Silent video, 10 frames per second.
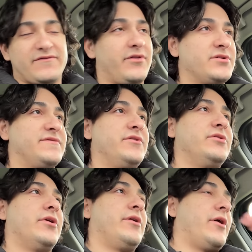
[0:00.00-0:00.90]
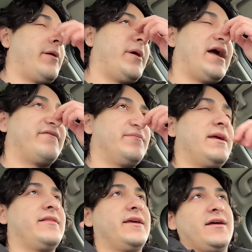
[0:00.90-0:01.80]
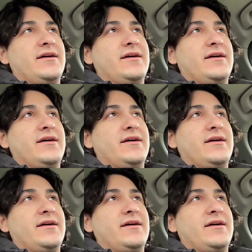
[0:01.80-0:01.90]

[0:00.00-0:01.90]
For those of you who don't know, I might have to make like a,